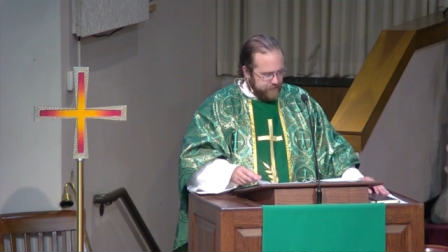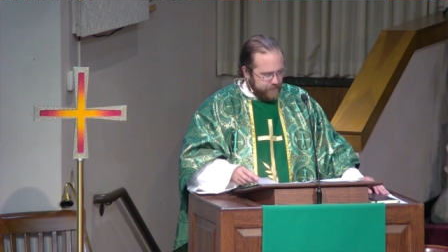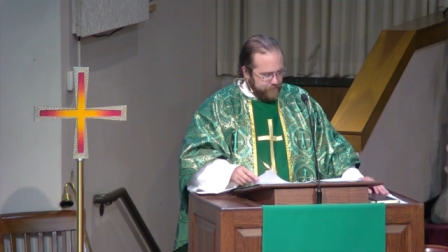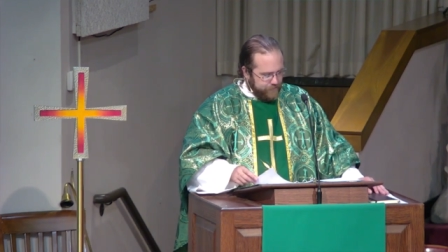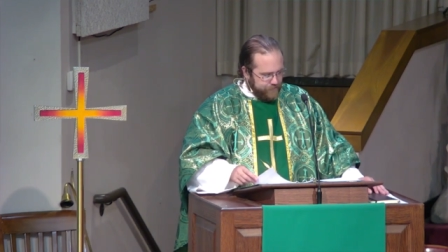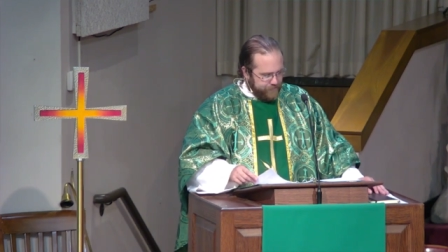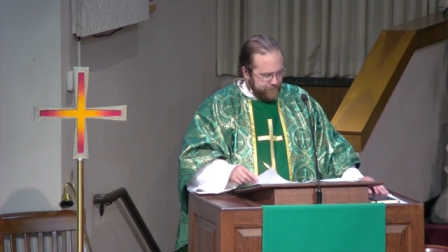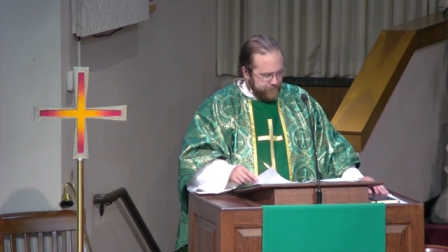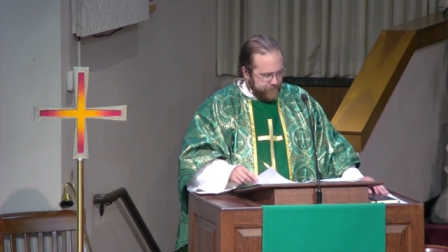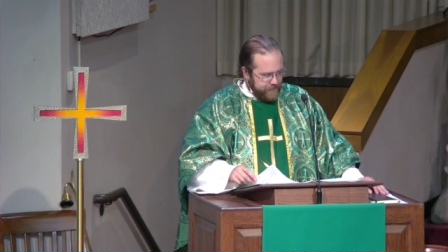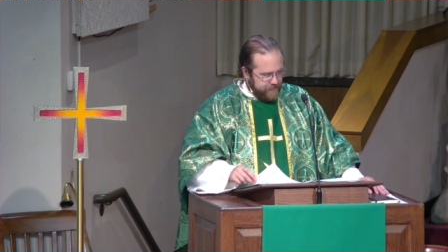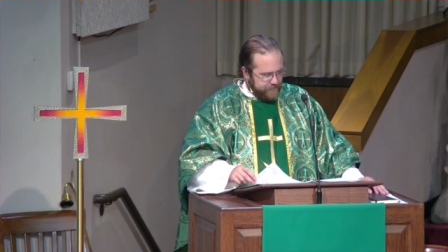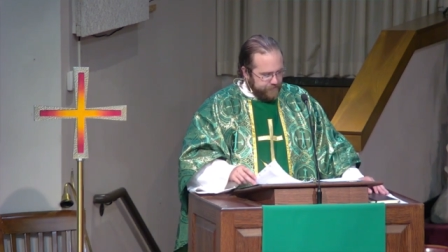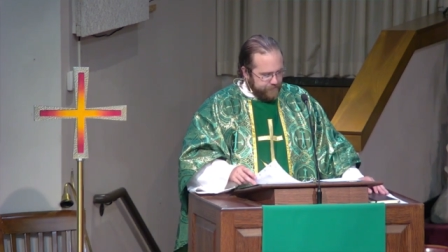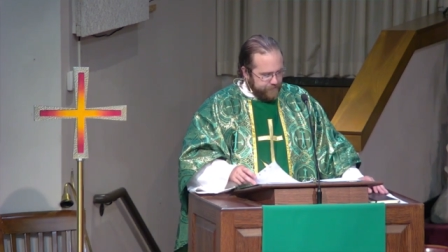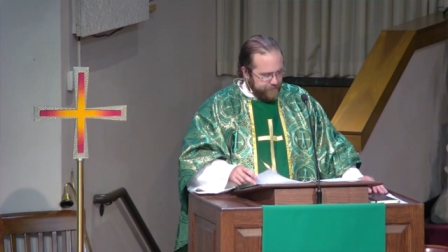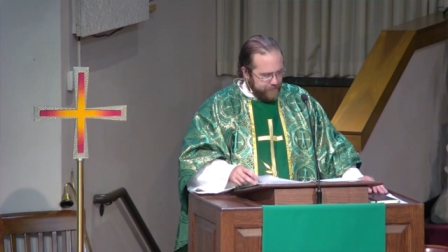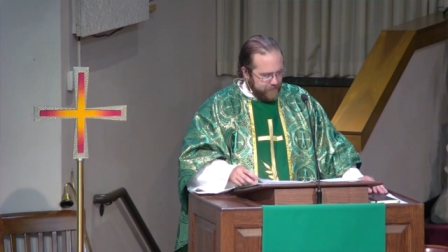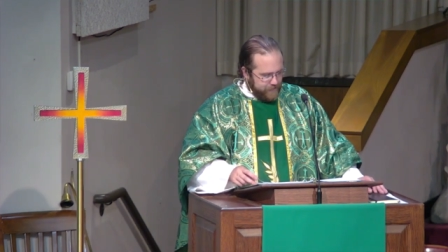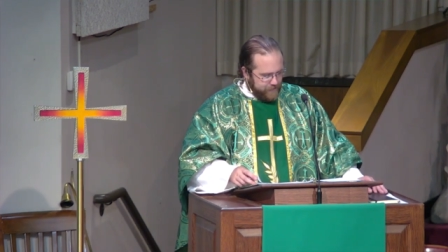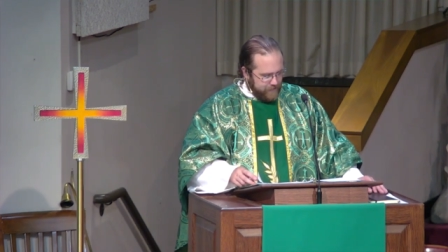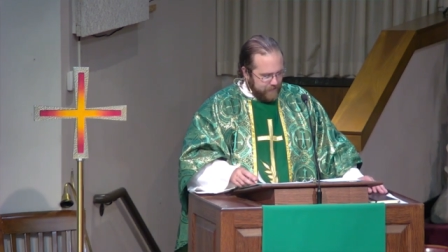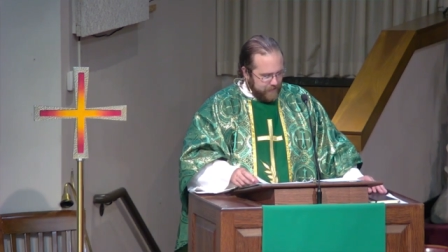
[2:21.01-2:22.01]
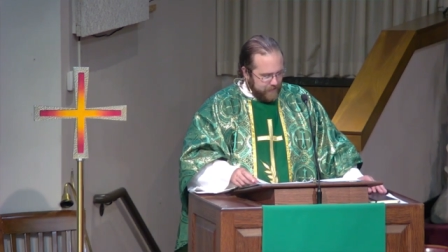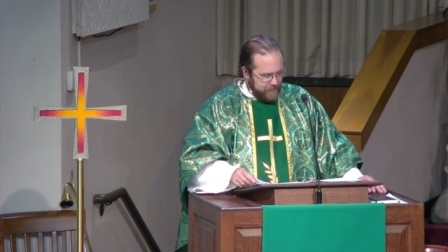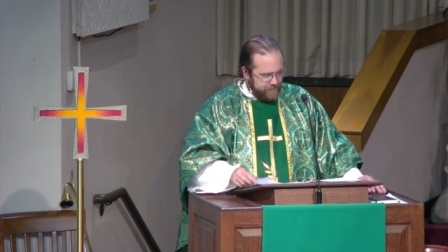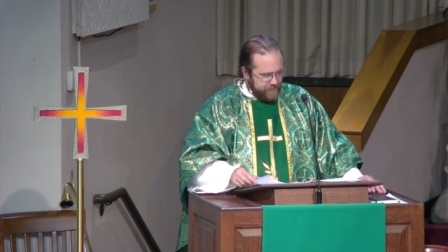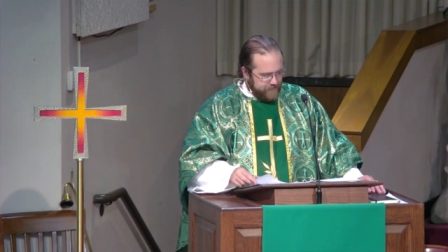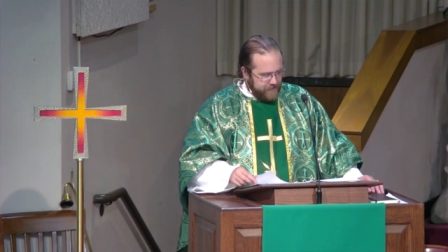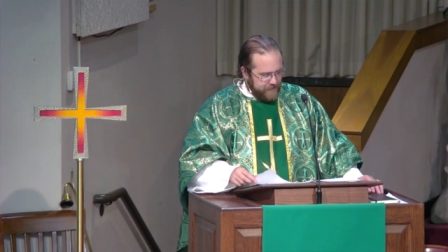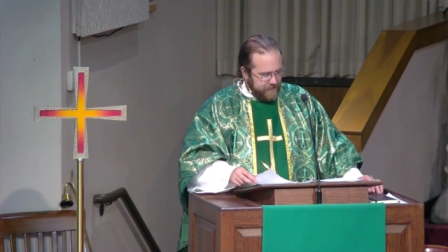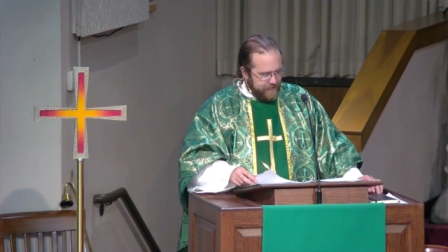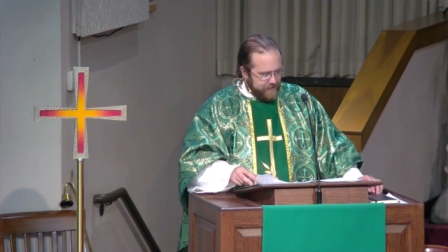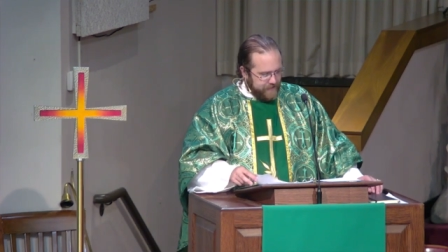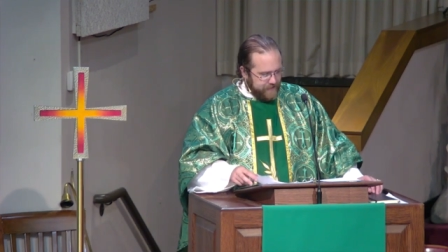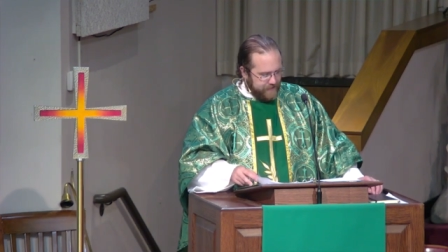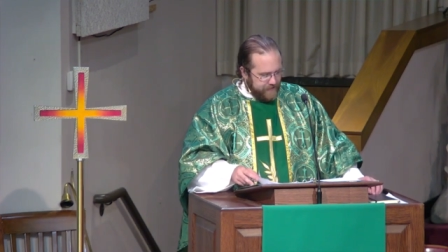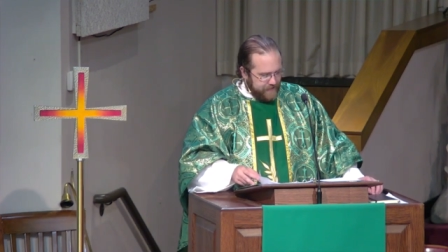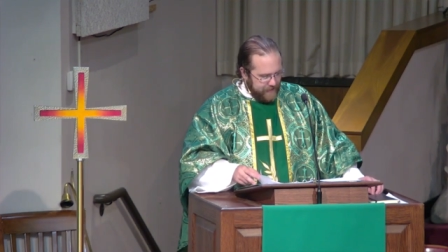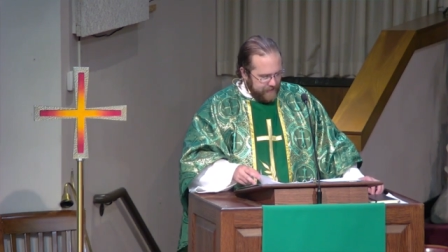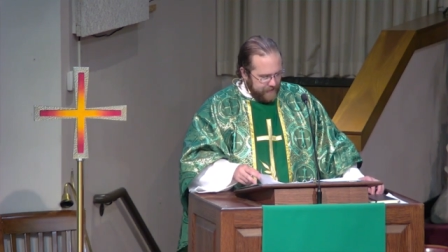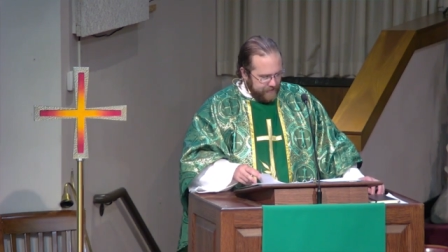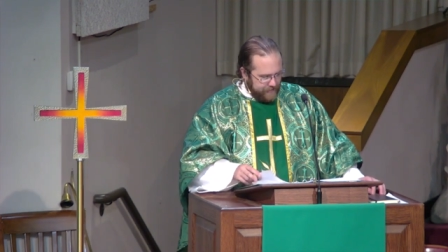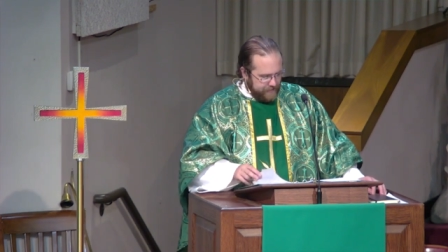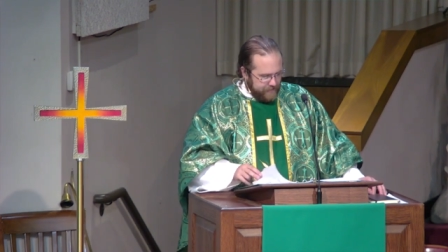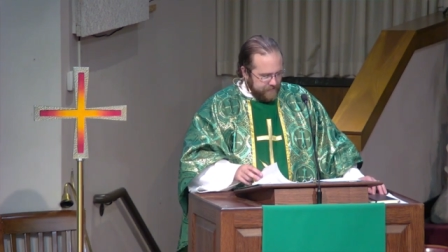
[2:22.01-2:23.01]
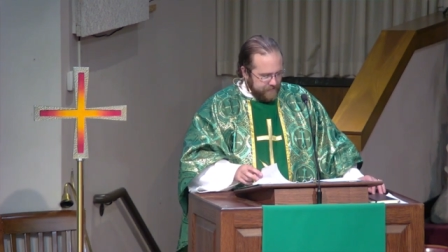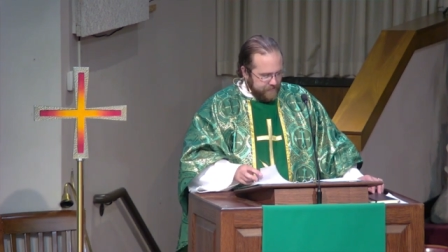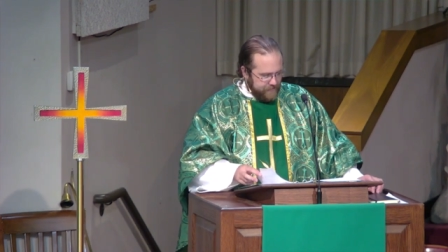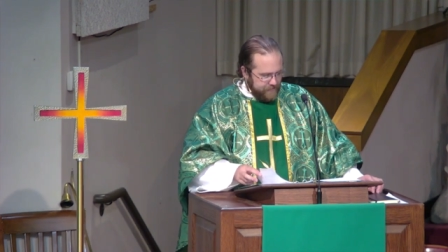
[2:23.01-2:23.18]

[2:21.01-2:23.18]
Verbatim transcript: you free from the law of sin and death.